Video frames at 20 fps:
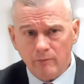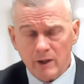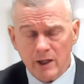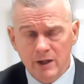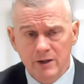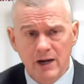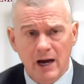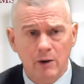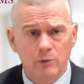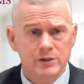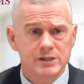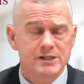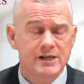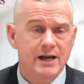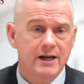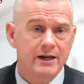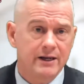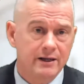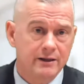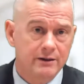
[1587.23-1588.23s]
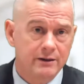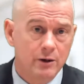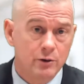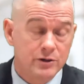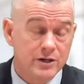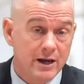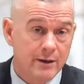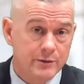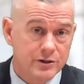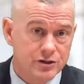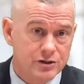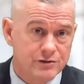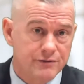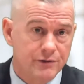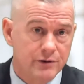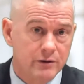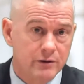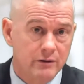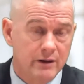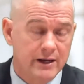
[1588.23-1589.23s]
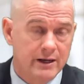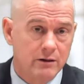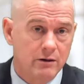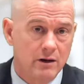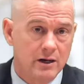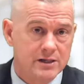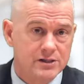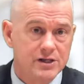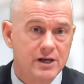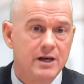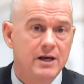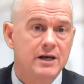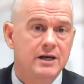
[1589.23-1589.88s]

notwithstanding a no damages for delay clause,